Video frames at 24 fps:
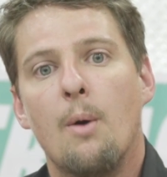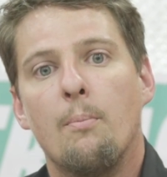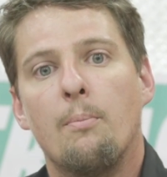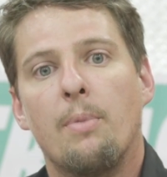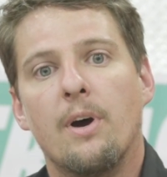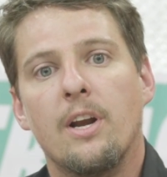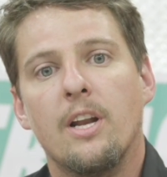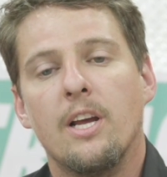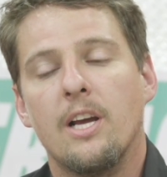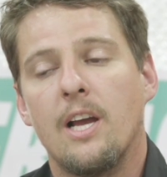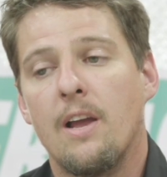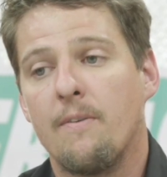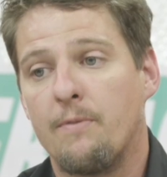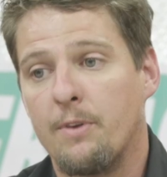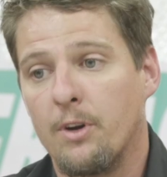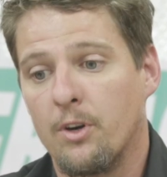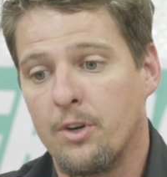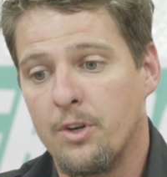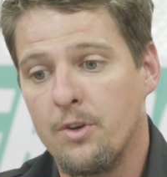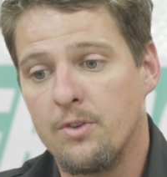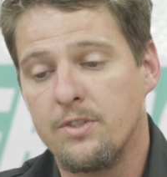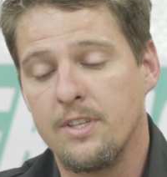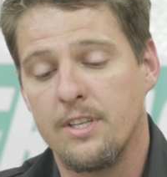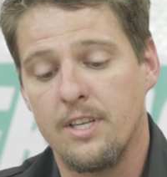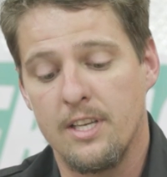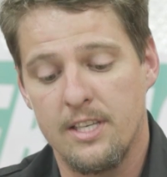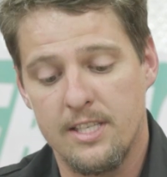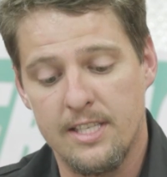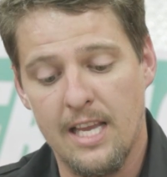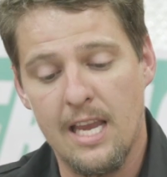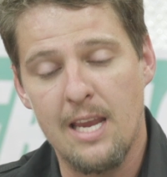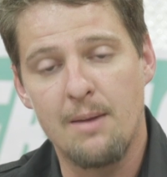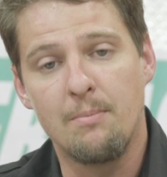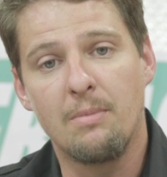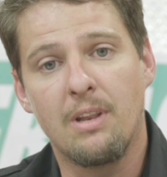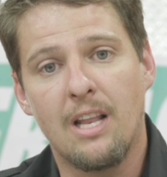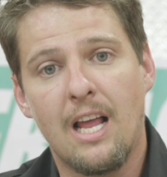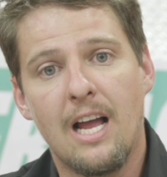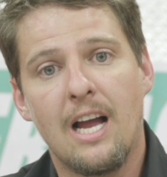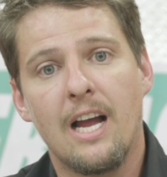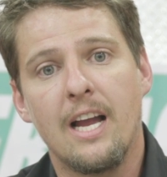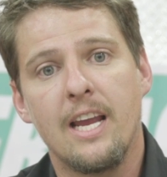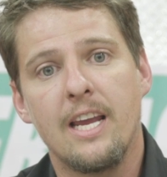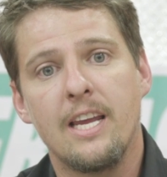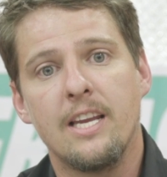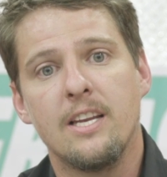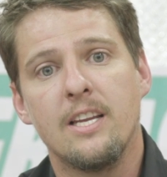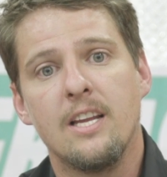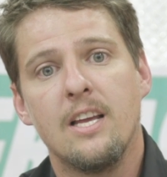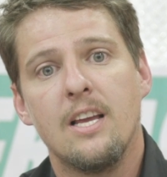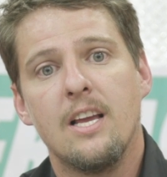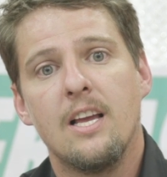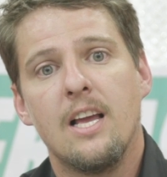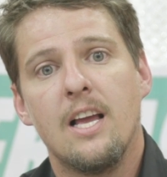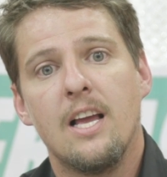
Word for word: But uh, if you're using the same line